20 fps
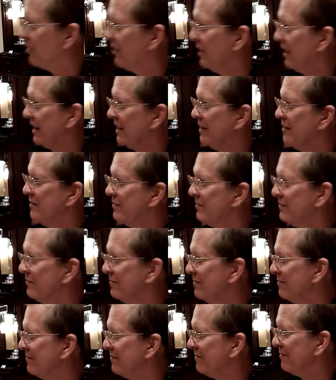thing.
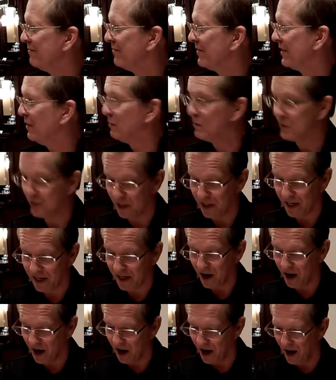It was like,
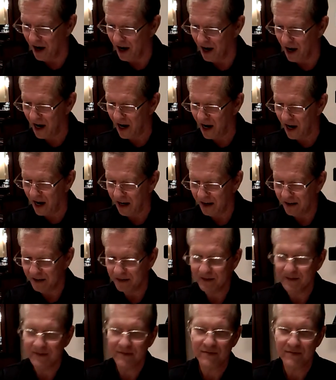aha!